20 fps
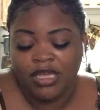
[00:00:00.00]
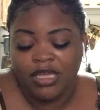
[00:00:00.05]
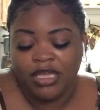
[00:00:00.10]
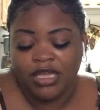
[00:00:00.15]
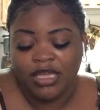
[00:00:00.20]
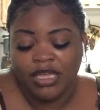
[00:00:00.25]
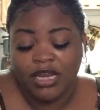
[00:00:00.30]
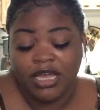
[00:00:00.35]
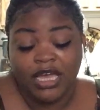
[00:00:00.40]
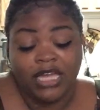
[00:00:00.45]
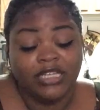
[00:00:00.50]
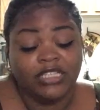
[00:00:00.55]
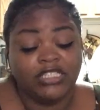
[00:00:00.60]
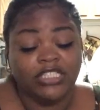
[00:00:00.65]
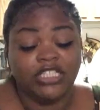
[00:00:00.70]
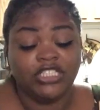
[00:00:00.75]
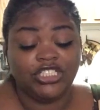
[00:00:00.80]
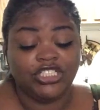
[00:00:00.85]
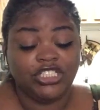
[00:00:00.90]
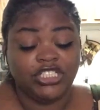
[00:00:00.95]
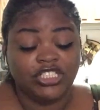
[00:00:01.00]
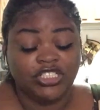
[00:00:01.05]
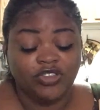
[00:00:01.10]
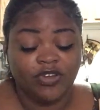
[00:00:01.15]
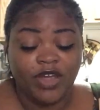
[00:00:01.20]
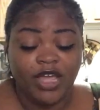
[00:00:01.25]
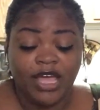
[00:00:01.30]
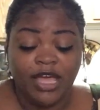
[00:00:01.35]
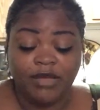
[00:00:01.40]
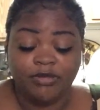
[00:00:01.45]
And I got the Dungeness
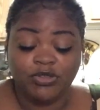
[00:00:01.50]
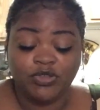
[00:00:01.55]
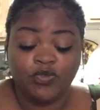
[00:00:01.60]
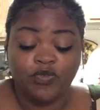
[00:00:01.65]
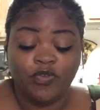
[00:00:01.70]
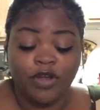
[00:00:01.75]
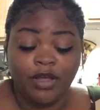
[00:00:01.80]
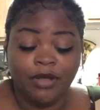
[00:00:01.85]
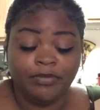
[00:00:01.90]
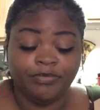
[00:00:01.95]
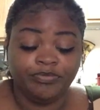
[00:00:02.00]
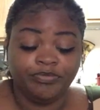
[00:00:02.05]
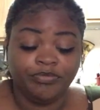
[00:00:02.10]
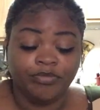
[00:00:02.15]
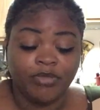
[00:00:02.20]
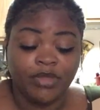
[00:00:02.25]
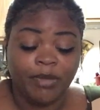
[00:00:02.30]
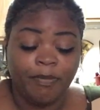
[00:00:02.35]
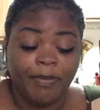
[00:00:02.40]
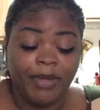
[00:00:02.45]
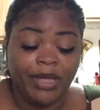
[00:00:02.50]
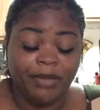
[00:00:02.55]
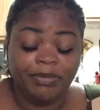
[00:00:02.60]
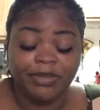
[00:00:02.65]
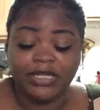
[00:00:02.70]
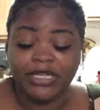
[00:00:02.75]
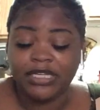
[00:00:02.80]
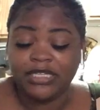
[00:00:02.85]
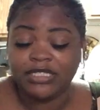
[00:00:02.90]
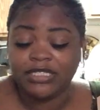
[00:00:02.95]
crabs from Publix.